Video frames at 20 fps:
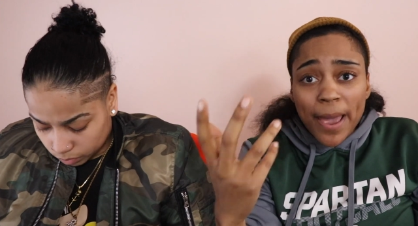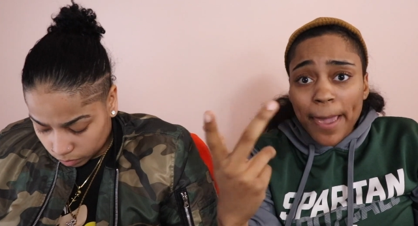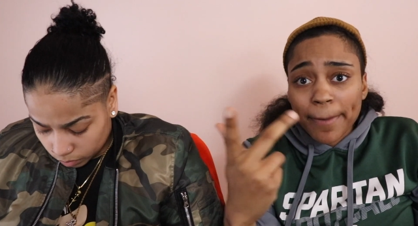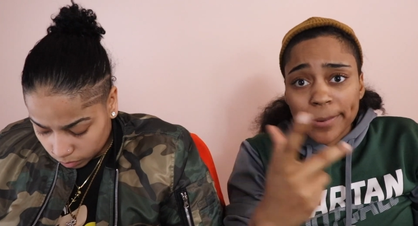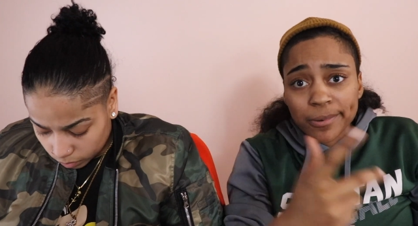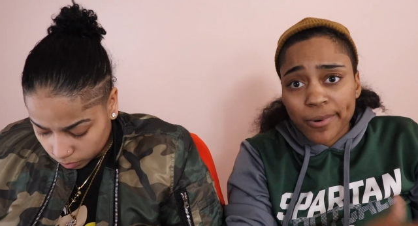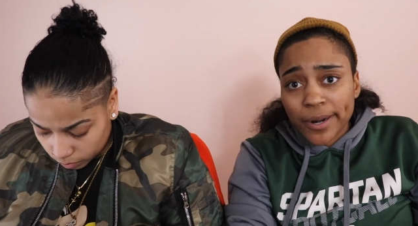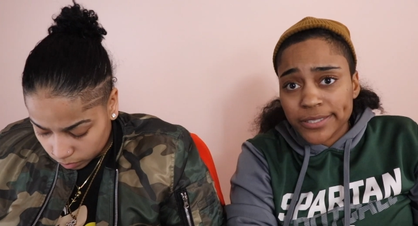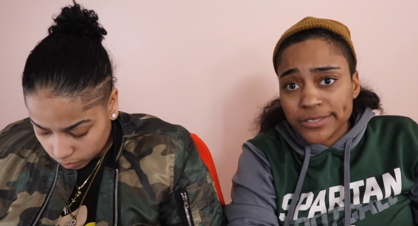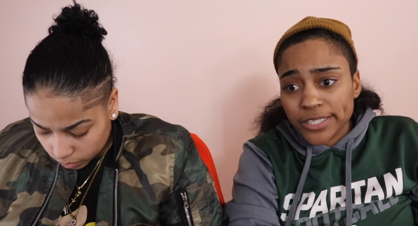
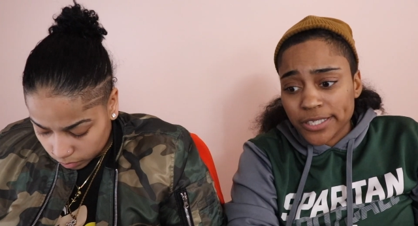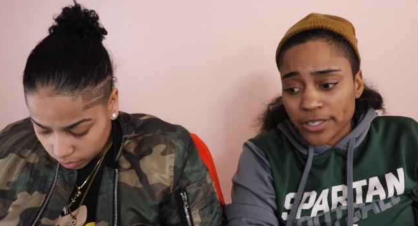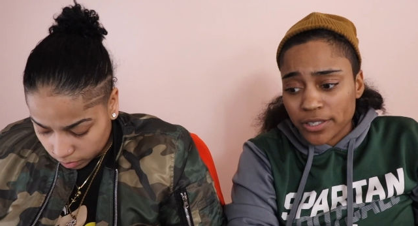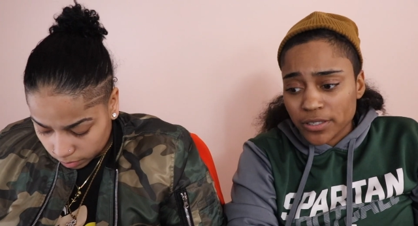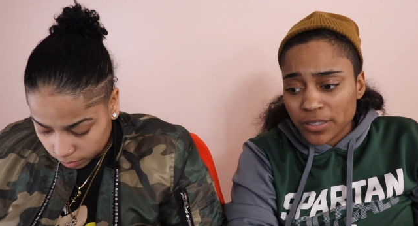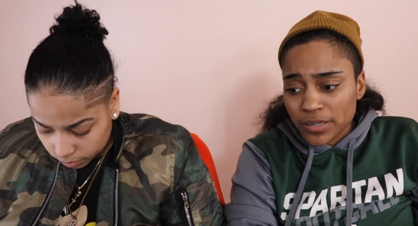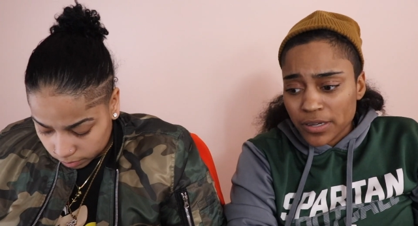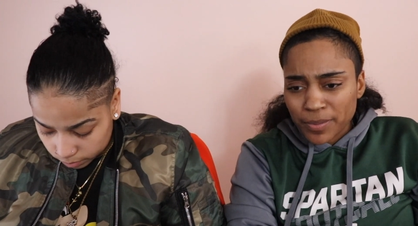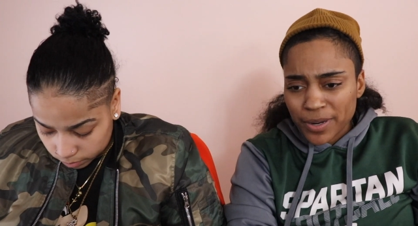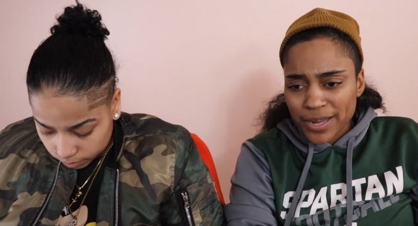Speaker 1: baby right
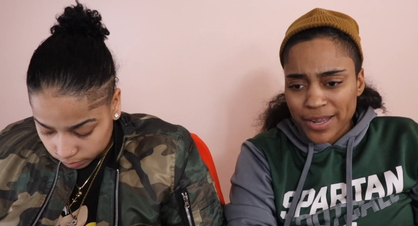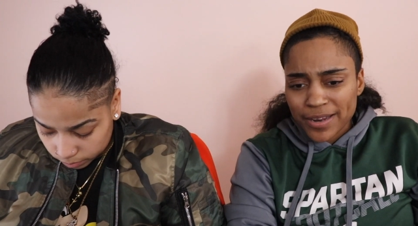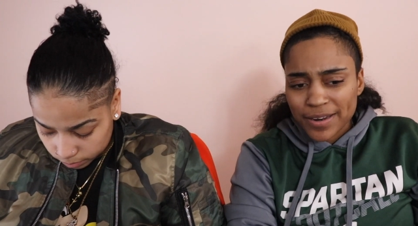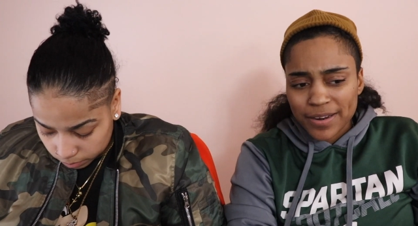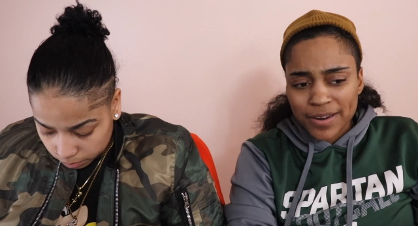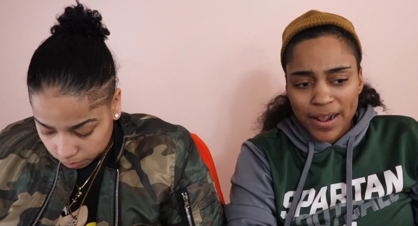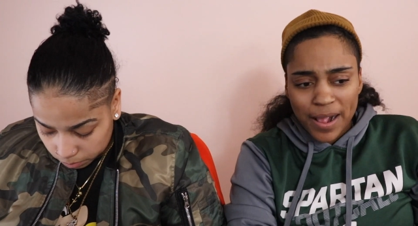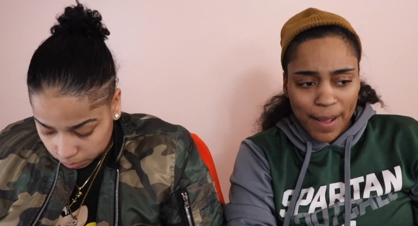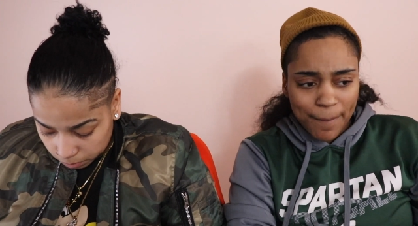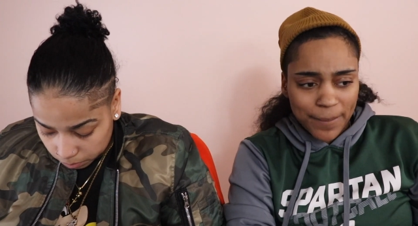there. But,
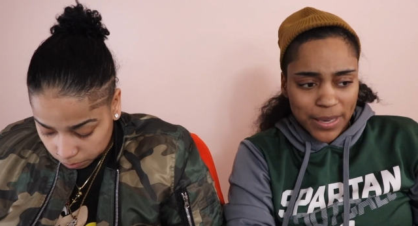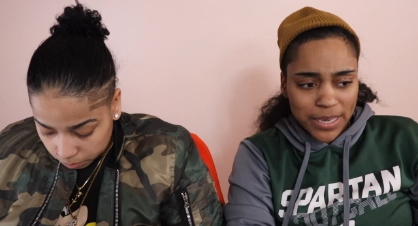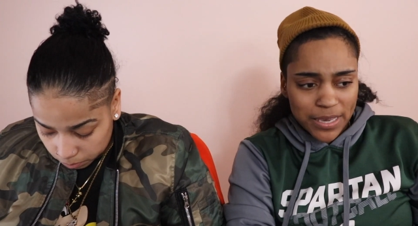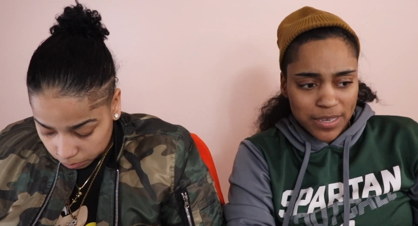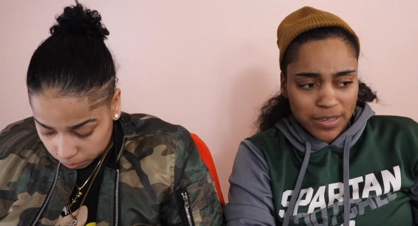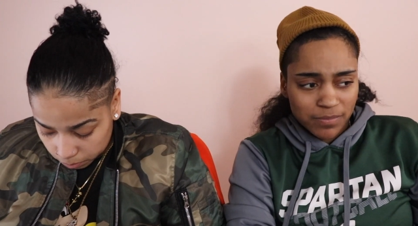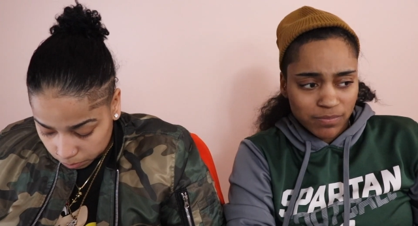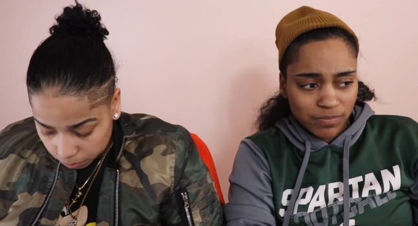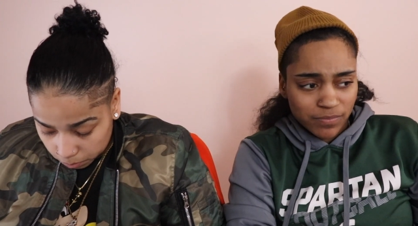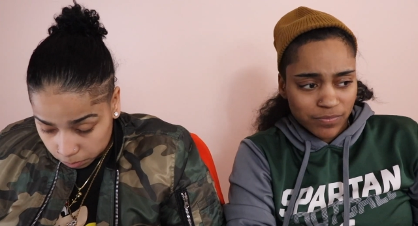I
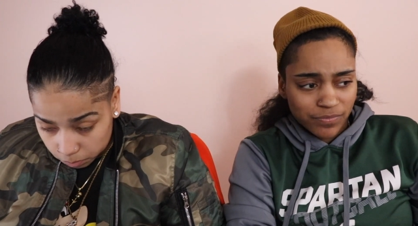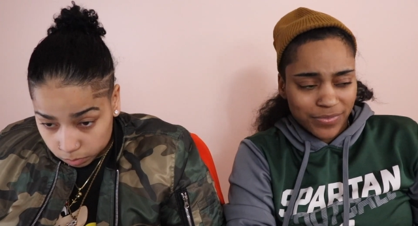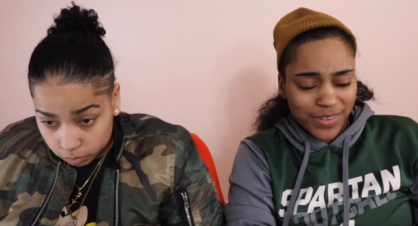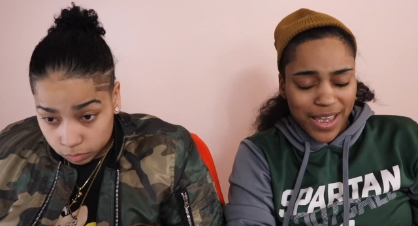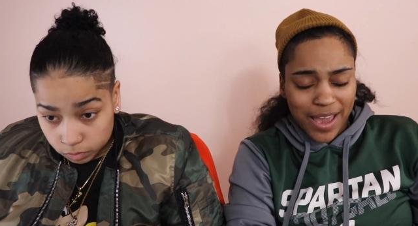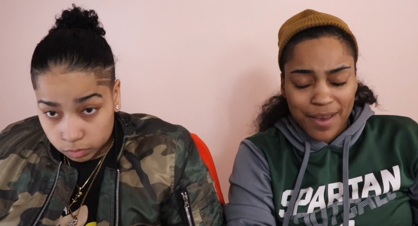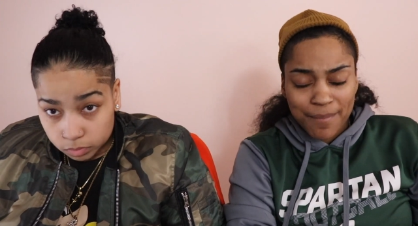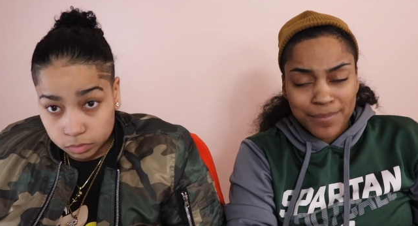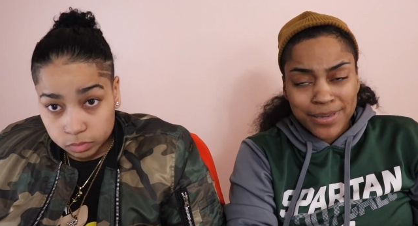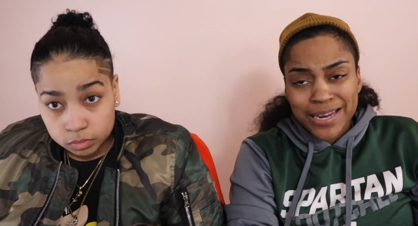mean...
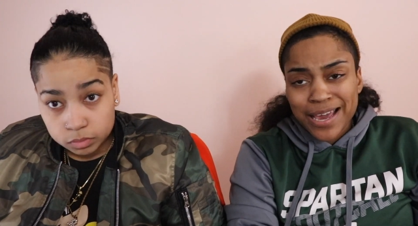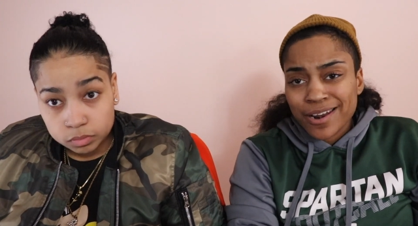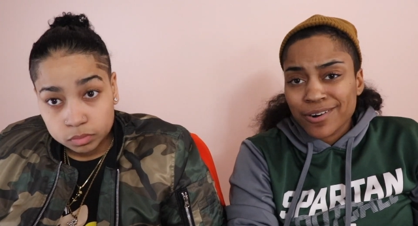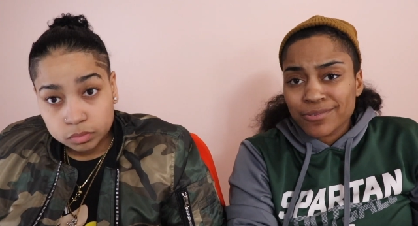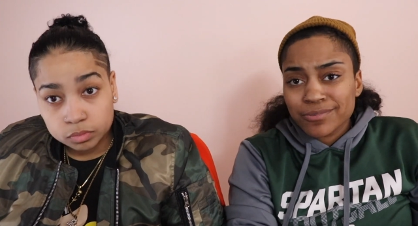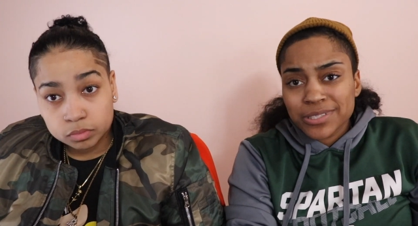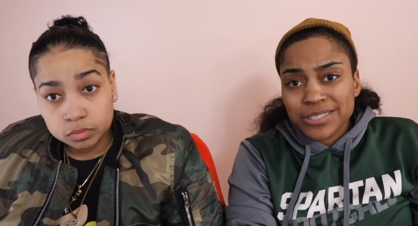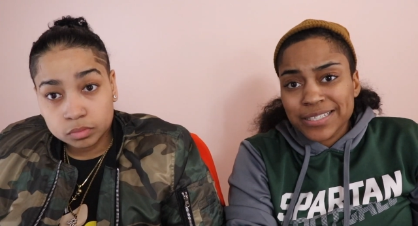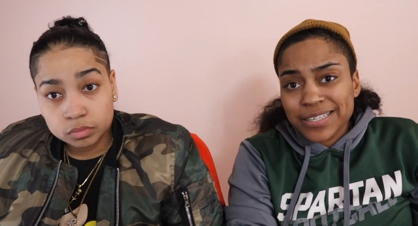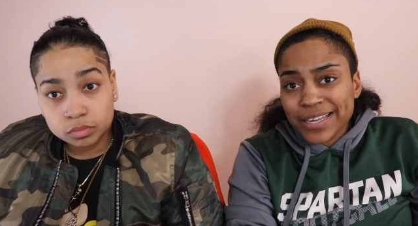I mean, I
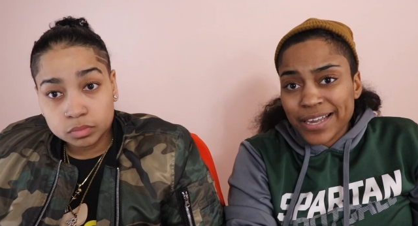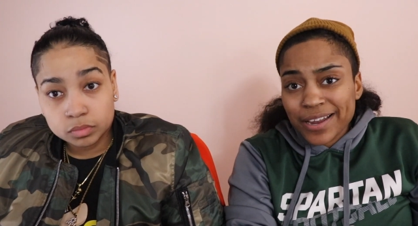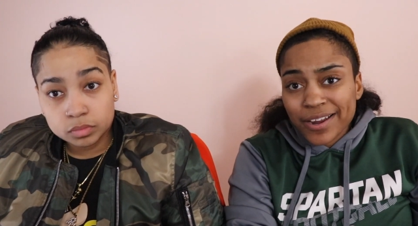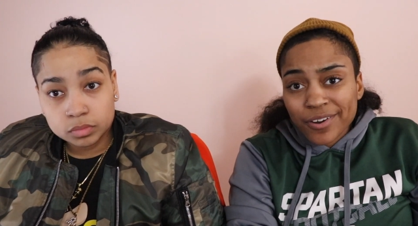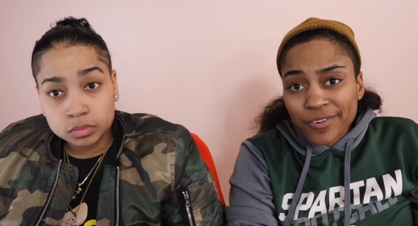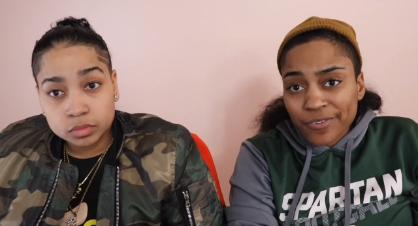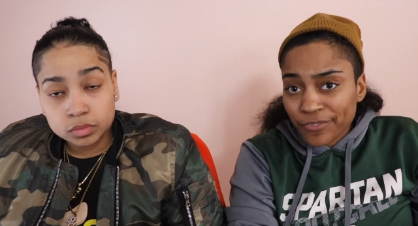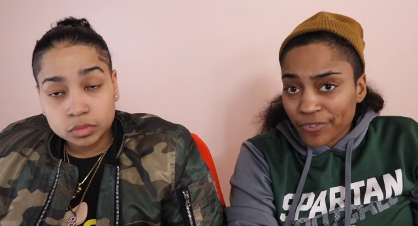don't really care